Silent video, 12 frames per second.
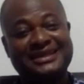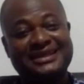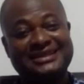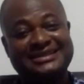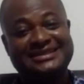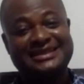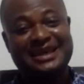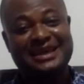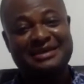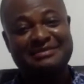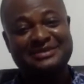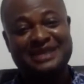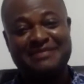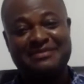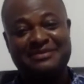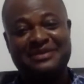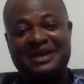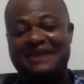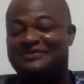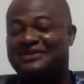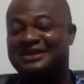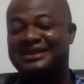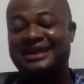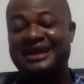the same type of
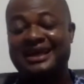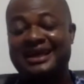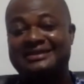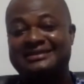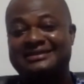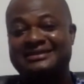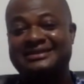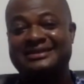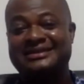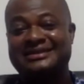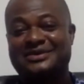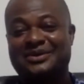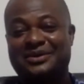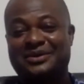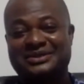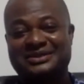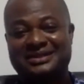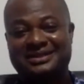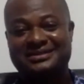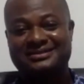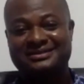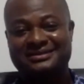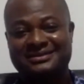everything else is constant,